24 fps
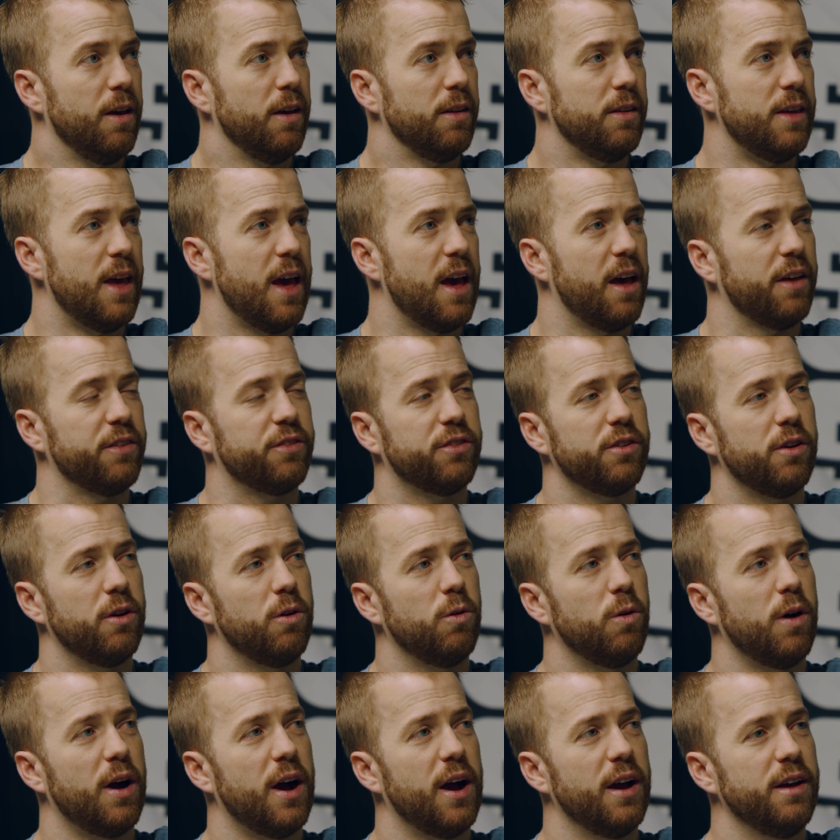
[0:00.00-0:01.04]
Yeah,
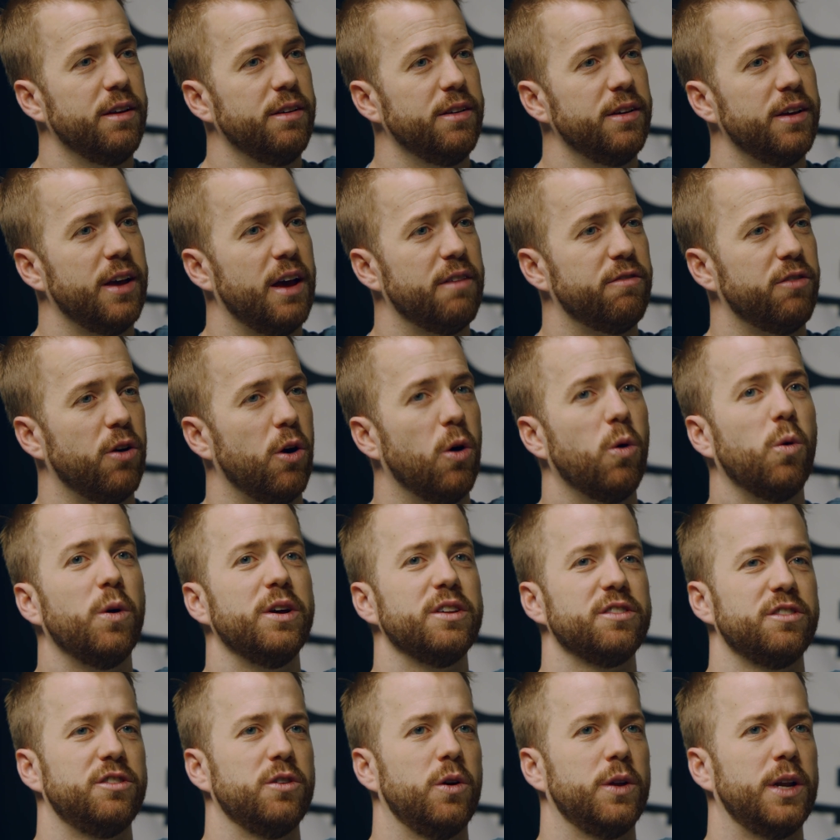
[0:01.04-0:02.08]
so I have
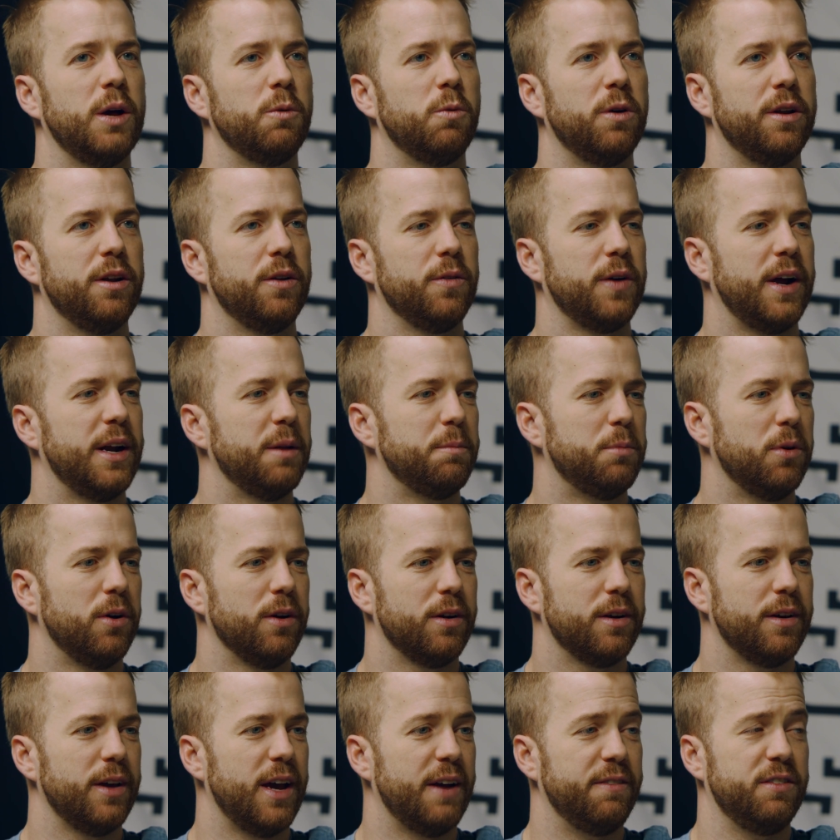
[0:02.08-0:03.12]
always known I wanted to write a
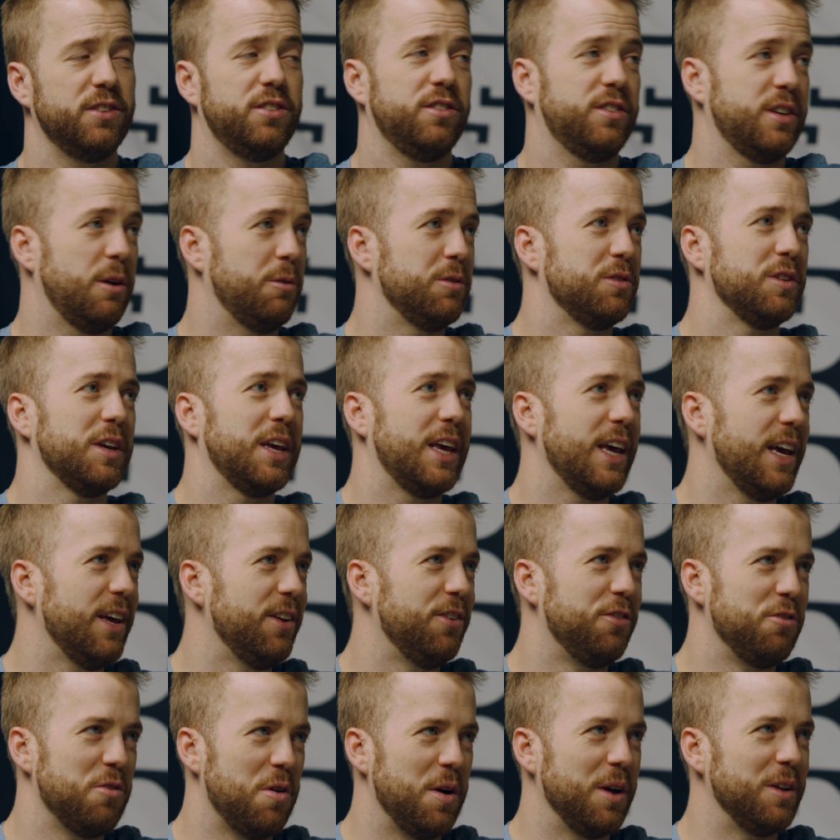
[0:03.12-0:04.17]
book. Ever since I was a
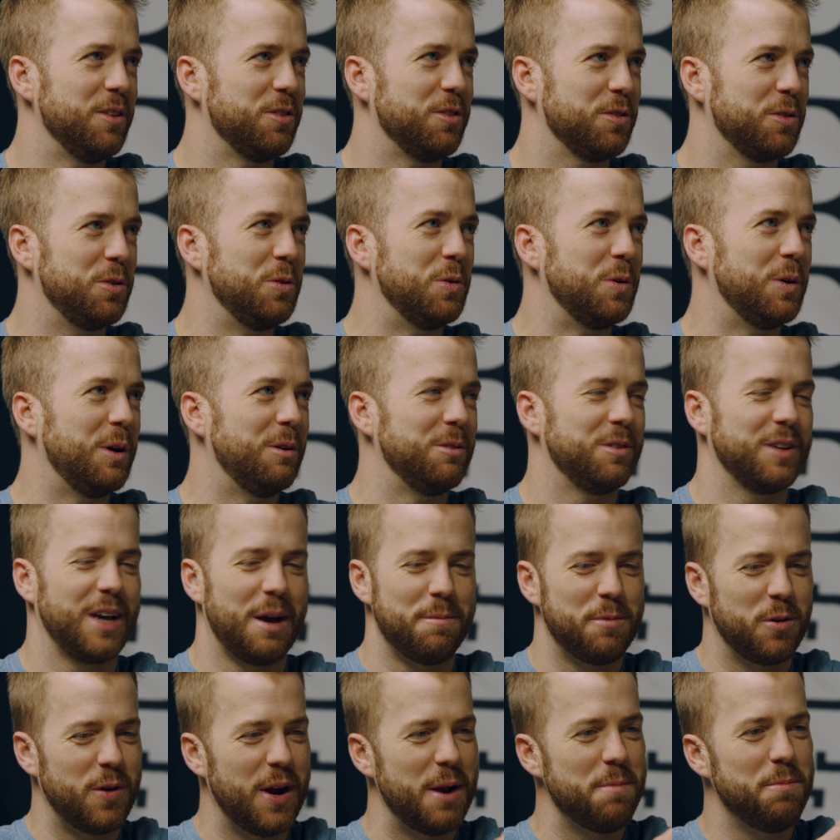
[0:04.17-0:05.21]
kid drawing in school, I was like, I'm
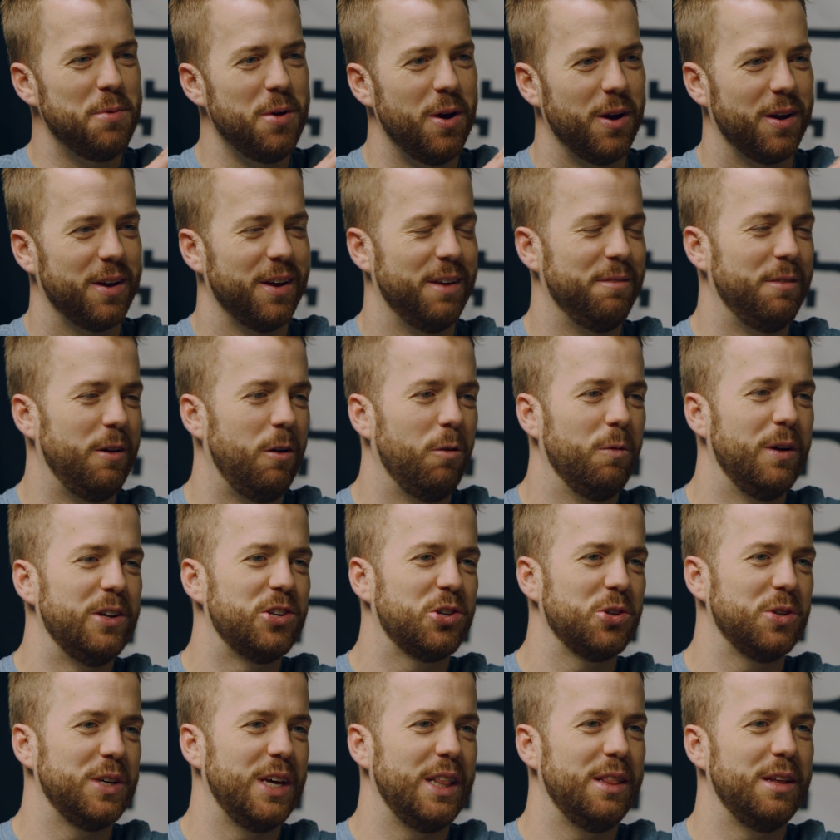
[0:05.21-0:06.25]
going to write a book. And
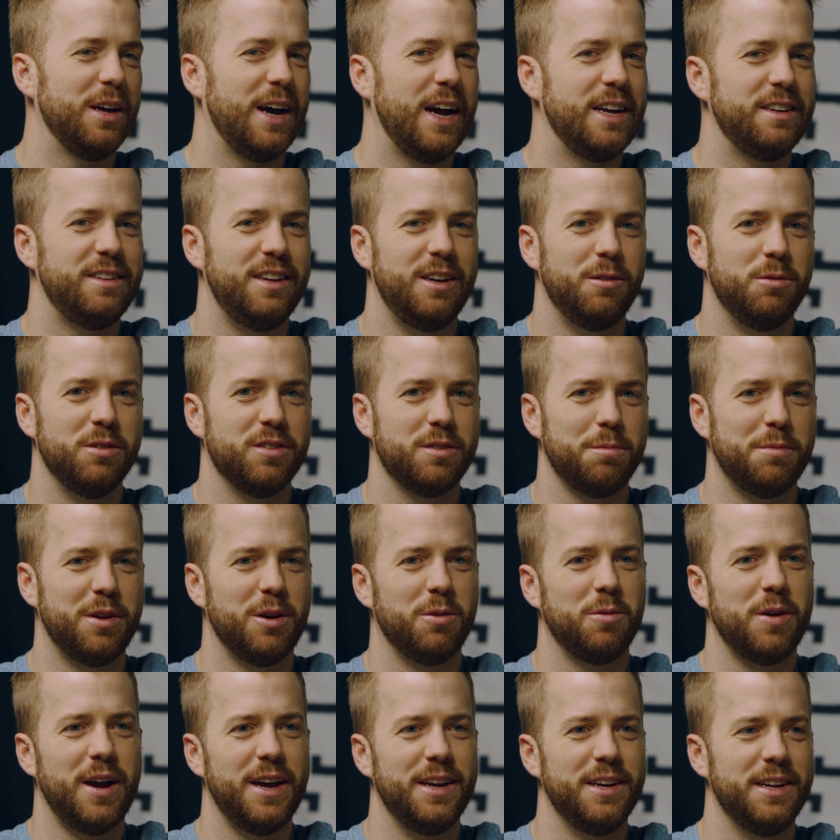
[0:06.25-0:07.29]
originally the idea was I'm going to
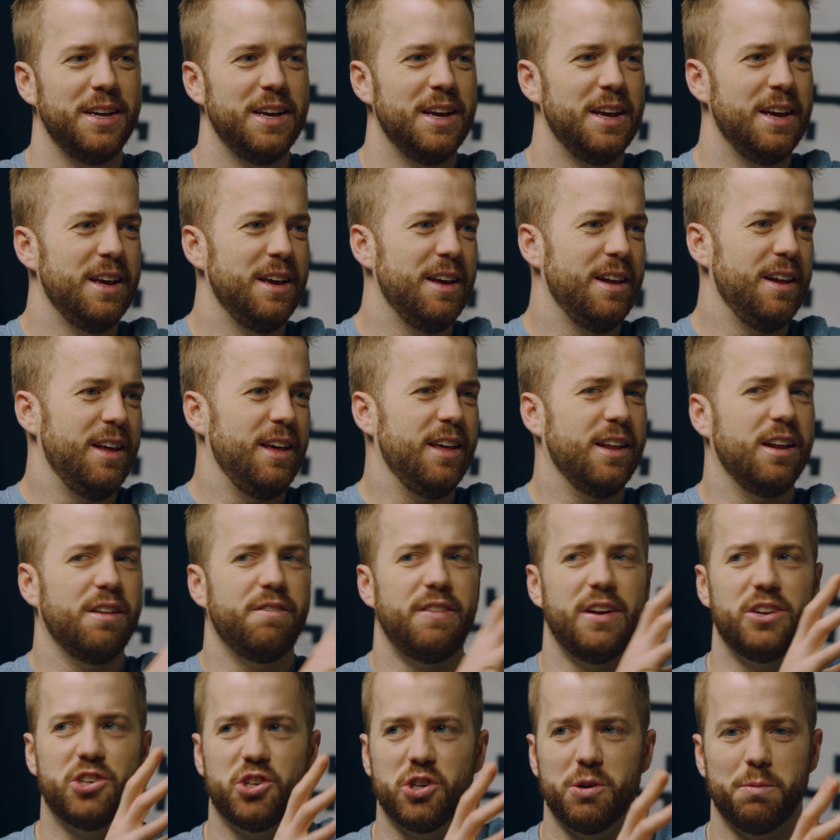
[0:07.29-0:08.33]
write an
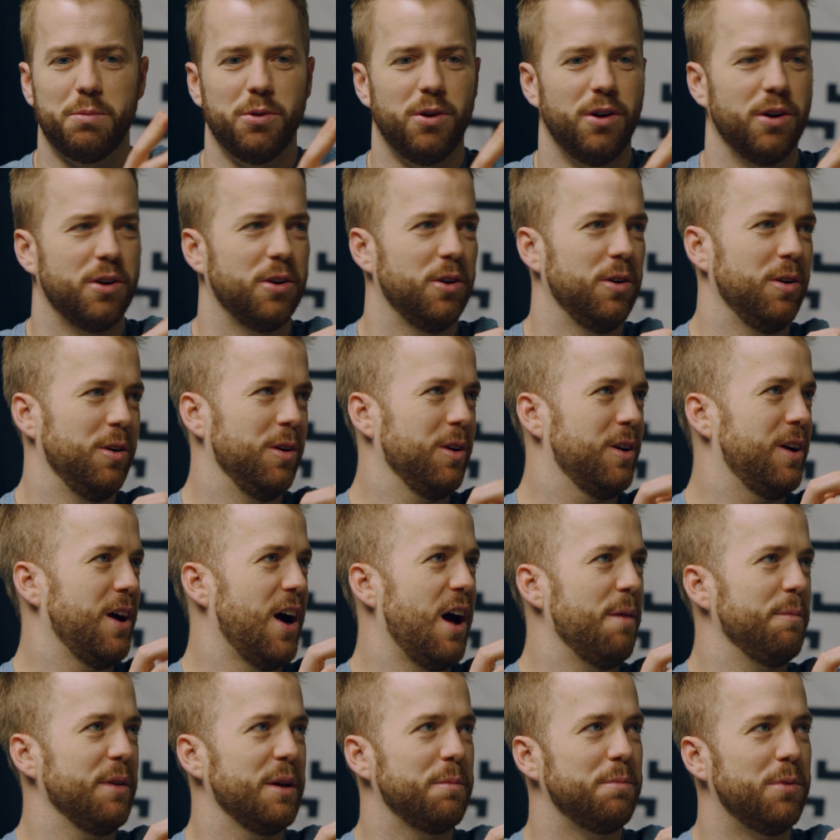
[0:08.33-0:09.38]
adventure book or a
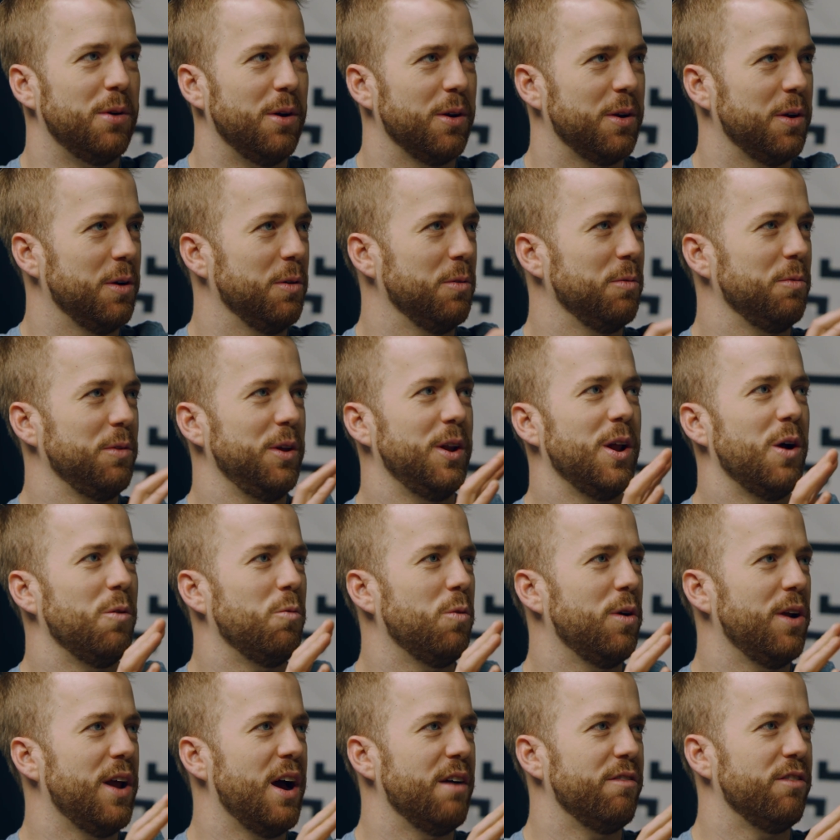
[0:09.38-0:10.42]
comic book or
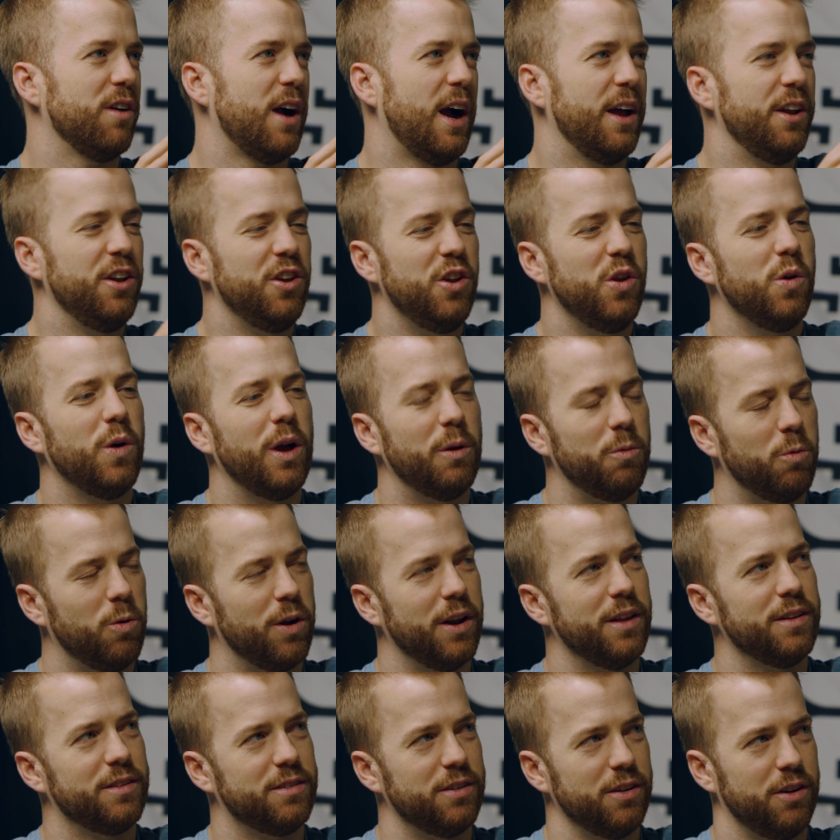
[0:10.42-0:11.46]
whatever. I knew I
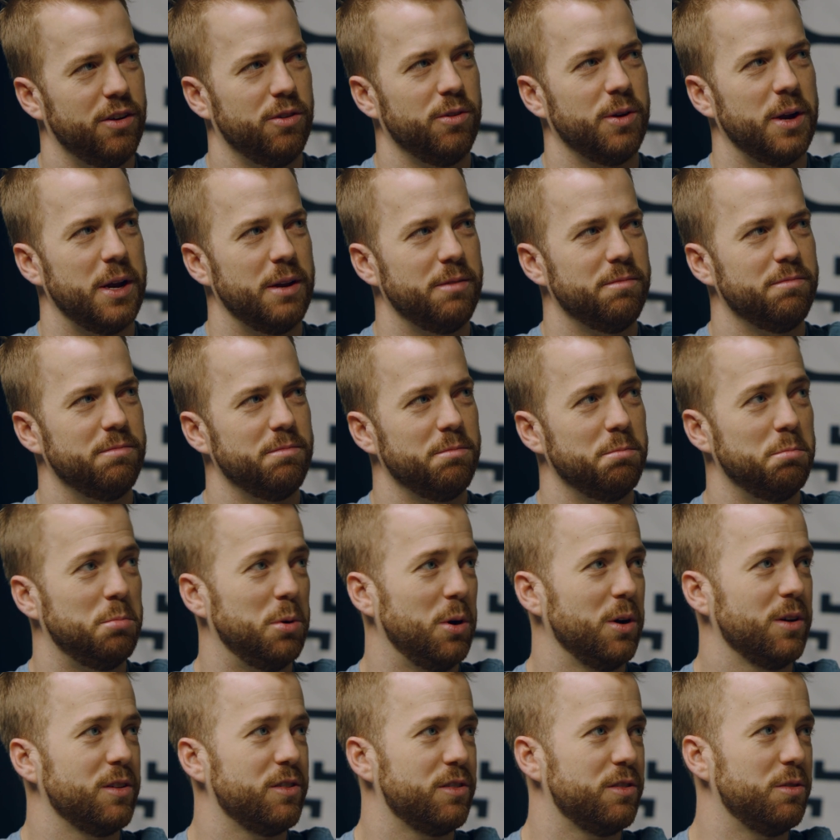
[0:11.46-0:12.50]
wanted to create
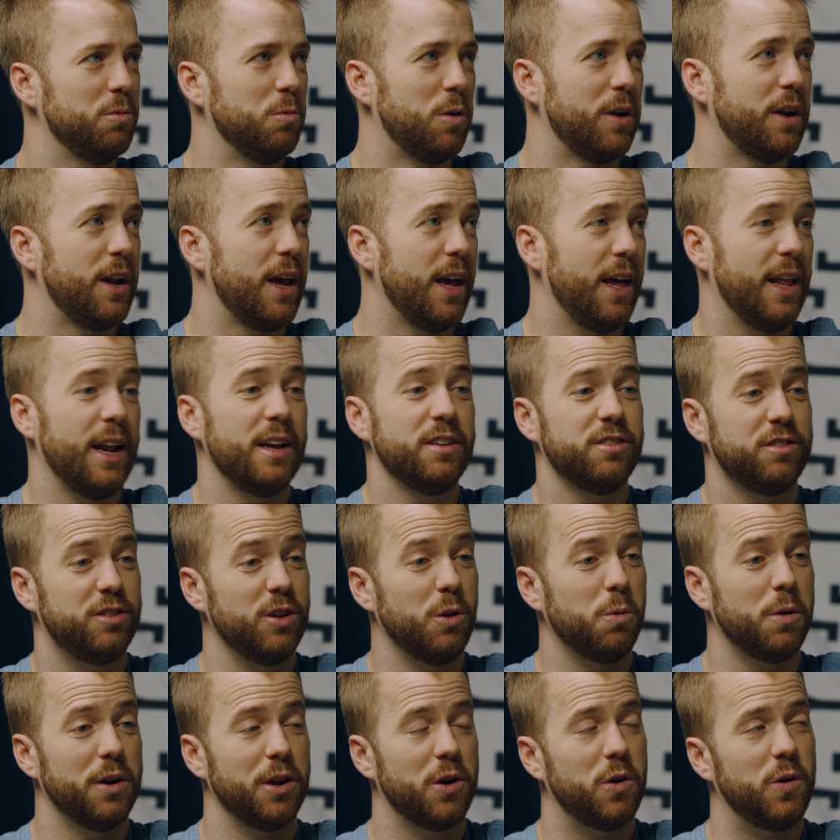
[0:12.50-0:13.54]
books one day, and I
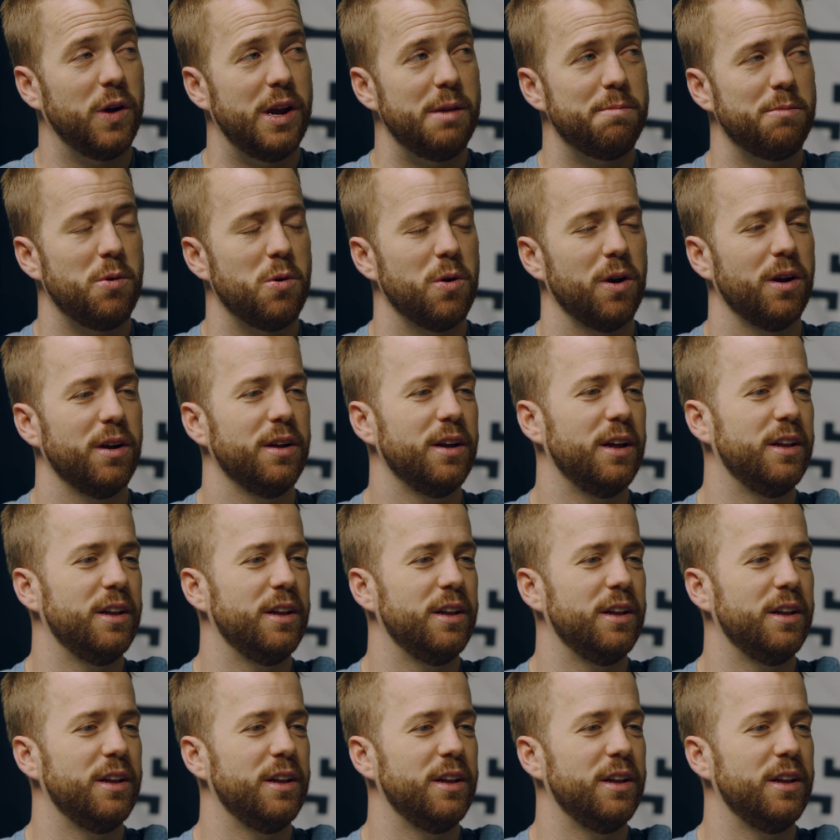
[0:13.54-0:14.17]
still want to create more.